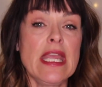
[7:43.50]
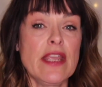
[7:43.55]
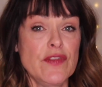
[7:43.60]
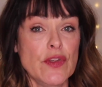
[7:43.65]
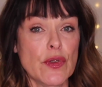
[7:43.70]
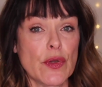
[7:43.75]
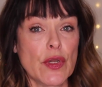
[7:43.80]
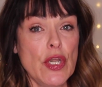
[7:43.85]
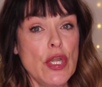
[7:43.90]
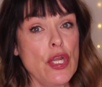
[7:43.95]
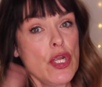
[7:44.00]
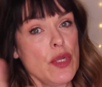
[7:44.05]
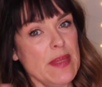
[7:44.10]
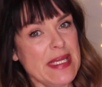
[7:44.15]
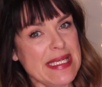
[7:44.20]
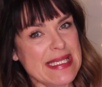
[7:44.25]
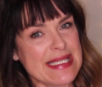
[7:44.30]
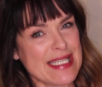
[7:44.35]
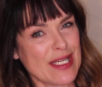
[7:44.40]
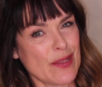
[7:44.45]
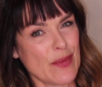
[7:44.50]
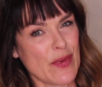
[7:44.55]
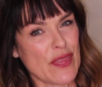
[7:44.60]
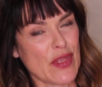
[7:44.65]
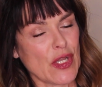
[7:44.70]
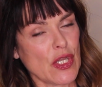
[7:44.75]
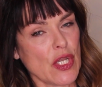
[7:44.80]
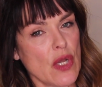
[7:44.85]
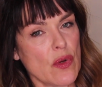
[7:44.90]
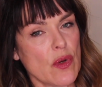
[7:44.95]
If you're a newbie, stick with
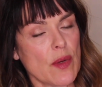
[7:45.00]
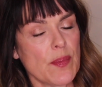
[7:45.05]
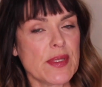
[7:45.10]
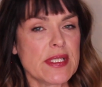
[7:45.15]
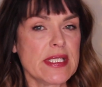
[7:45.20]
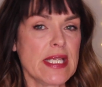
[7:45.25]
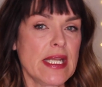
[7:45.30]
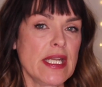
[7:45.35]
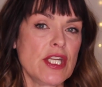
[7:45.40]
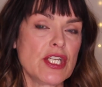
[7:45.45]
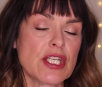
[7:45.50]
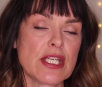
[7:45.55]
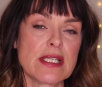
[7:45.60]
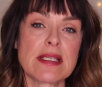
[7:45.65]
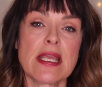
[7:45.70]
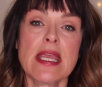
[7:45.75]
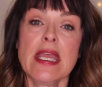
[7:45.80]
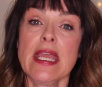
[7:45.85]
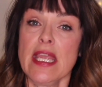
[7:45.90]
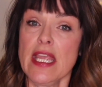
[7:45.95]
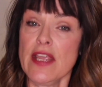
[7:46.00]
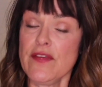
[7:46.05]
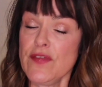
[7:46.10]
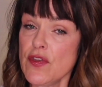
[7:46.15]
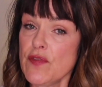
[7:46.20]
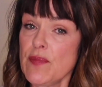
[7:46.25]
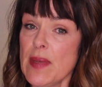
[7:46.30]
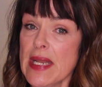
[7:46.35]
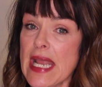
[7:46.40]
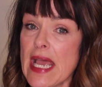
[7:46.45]
the lower percentages. If
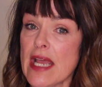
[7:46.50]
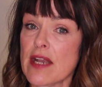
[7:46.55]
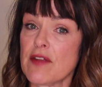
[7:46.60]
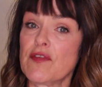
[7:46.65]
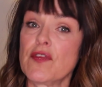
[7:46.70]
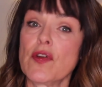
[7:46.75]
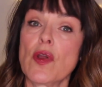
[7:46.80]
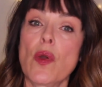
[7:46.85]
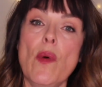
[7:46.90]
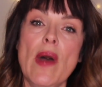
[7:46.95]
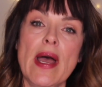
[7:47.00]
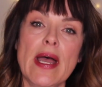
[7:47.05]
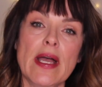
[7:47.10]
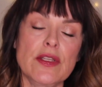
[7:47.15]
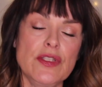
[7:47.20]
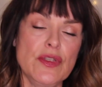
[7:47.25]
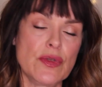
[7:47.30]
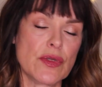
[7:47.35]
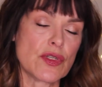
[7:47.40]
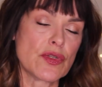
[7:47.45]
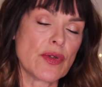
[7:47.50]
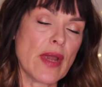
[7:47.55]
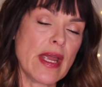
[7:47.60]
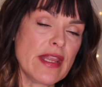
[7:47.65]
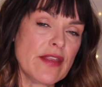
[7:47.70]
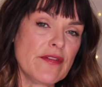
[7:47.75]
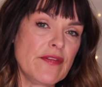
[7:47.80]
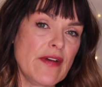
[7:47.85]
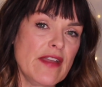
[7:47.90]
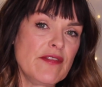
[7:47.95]
you've been at it for a while, you can try
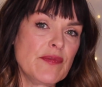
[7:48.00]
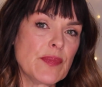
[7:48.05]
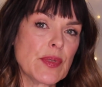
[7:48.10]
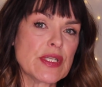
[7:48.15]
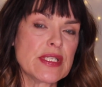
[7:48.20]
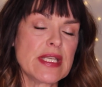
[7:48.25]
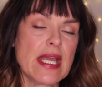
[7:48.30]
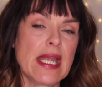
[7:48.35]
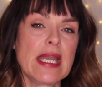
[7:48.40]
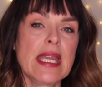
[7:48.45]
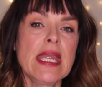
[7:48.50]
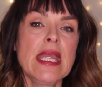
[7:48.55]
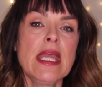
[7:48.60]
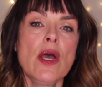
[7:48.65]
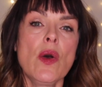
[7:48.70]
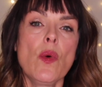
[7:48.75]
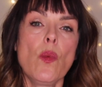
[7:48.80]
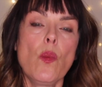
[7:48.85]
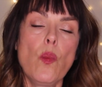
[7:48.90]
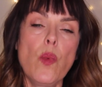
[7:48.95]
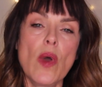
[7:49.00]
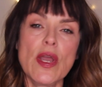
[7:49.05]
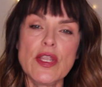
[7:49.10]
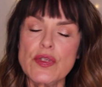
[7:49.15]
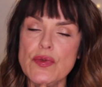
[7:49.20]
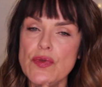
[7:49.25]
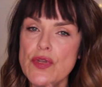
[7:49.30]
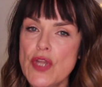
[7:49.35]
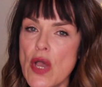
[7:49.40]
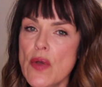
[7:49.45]
the 5% what
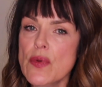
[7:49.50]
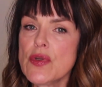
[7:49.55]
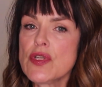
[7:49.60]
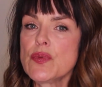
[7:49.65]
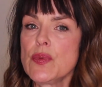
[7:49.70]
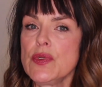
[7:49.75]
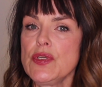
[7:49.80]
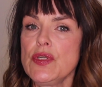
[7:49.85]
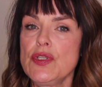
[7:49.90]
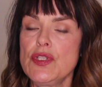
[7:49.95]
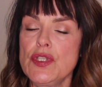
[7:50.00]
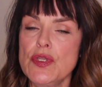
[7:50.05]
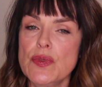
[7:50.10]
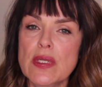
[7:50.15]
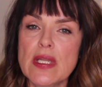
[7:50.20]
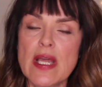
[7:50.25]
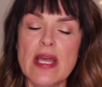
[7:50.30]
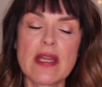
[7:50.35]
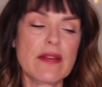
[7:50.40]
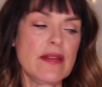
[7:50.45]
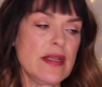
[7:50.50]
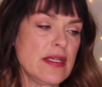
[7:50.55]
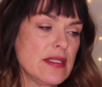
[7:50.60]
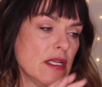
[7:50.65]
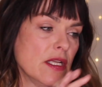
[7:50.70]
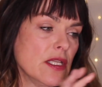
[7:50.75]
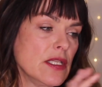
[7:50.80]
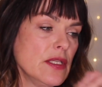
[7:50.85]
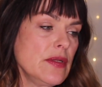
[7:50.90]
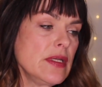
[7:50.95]
you notice when you do a lot of these,
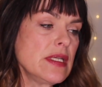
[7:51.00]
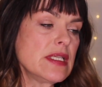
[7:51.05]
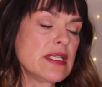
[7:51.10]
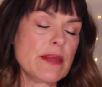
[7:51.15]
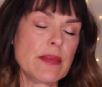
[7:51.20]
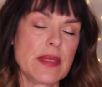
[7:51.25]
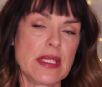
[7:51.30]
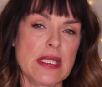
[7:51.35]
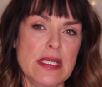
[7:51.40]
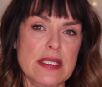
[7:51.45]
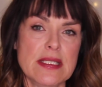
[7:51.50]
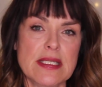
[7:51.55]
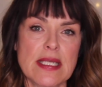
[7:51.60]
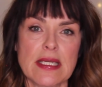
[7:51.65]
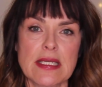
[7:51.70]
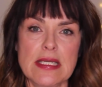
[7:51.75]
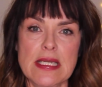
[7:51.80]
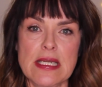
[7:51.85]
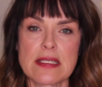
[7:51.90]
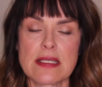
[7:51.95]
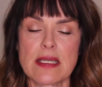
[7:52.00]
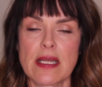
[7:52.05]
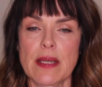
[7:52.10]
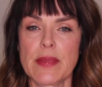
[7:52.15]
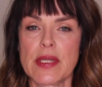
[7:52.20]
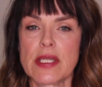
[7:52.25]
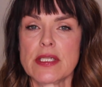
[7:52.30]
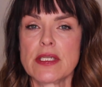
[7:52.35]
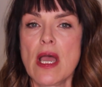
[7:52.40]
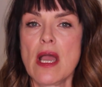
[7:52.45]
including some of these techniques that I'm
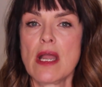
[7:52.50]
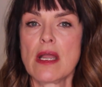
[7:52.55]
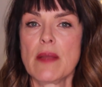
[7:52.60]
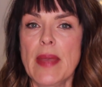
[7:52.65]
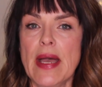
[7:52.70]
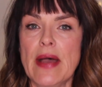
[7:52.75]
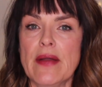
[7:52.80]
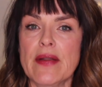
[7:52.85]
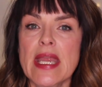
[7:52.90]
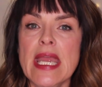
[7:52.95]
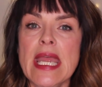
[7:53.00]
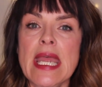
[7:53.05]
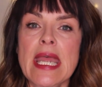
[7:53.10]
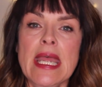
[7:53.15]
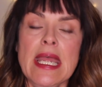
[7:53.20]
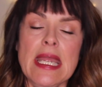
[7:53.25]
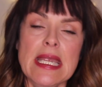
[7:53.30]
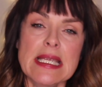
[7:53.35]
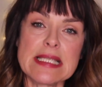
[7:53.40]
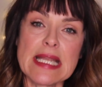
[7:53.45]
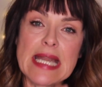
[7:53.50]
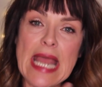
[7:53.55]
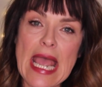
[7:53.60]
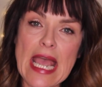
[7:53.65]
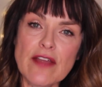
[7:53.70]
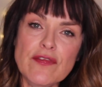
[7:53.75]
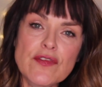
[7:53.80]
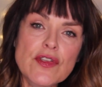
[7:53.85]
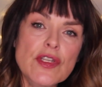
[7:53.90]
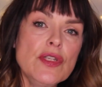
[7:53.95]
going to talk about, is that
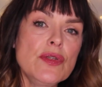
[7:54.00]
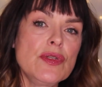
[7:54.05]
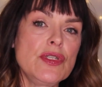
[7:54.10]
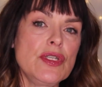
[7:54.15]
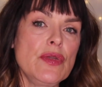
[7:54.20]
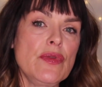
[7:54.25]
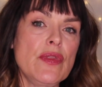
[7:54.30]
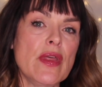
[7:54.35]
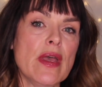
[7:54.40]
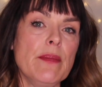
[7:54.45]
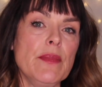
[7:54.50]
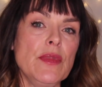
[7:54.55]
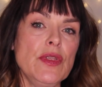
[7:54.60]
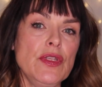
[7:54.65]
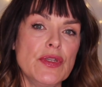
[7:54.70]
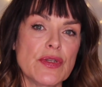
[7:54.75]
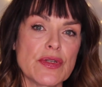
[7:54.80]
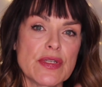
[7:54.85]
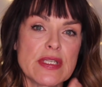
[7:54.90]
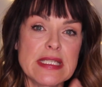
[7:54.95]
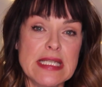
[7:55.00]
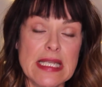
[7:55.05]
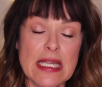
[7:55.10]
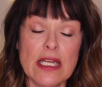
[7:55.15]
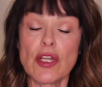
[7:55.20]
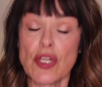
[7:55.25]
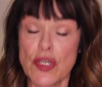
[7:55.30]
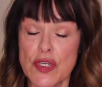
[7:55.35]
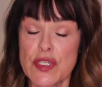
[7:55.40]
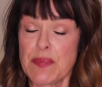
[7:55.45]
after you do them, your
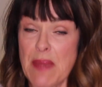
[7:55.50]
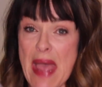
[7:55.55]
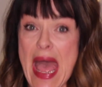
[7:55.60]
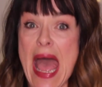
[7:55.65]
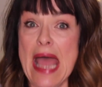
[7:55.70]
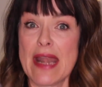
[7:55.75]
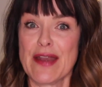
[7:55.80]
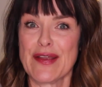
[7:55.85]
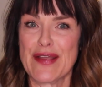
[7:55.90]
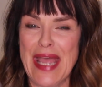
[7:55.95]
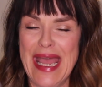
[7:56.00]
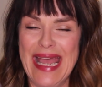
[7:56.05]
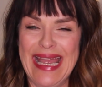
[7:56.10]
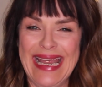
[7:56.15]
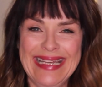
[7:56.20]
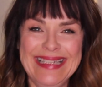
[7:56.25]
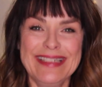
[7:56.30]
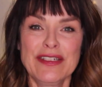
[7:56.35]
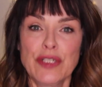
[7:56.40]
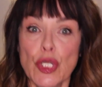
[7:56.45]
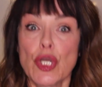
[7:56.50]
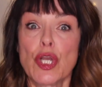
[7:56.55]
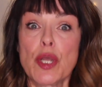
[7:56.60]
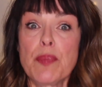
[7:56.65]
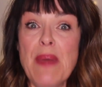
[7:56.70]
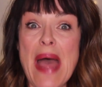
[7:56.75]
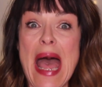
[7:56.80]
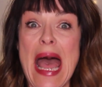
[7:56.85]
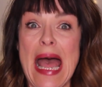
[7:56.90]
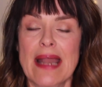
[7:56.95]
skin looks bad. Okay. You
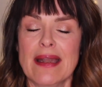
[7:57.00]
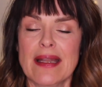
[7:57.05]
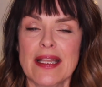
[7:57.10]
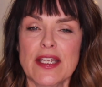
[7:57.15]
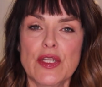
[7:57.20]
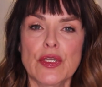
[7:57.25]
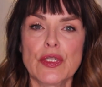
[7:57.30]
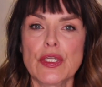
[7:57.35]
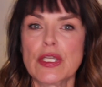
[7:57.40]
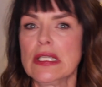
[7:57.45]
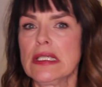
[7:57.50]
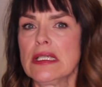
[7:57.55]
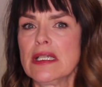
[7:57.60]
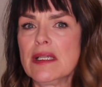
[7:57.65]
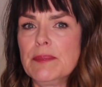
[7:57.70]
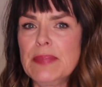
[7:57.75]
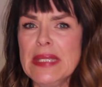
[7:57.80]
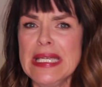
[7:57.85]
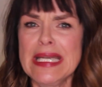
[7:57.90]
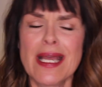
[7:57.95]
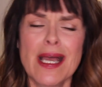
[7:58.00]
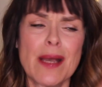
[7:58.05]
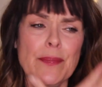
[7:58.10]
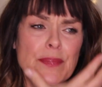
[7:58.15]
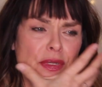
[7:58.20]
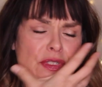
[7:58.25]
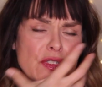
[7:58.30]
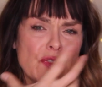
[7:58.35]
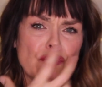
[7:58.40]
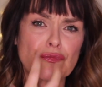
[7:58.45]
look bad. Like you look a little beat
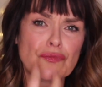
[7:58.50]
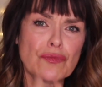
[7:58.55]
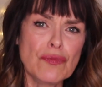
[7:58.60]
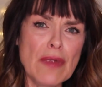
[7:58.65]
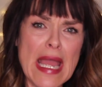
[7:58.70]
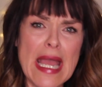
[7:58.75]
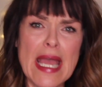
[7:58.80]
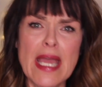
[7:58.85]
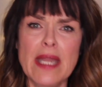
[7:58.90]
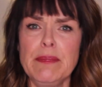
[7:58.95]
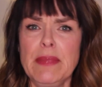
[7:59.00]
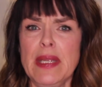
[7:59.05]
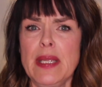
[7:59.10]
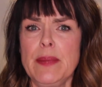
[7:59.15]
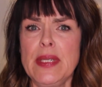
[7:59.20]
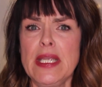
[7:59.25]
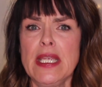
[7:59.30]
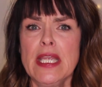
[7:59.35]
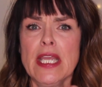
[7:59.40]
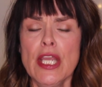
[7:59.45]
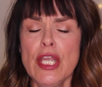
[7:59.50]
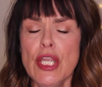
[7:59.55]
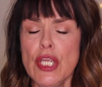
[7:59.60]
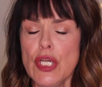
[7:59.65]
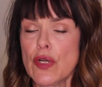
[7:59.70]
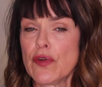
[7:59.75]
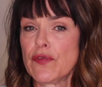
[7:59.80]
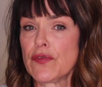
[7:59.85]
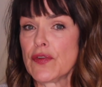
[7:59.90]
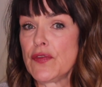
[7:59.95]
up. It's red. Maybe,
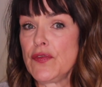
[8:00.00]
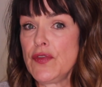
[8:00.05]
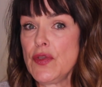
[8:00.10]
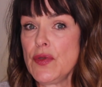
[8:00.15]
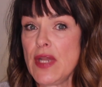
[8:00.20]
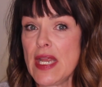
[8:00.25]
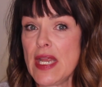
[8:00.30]
you know, for a few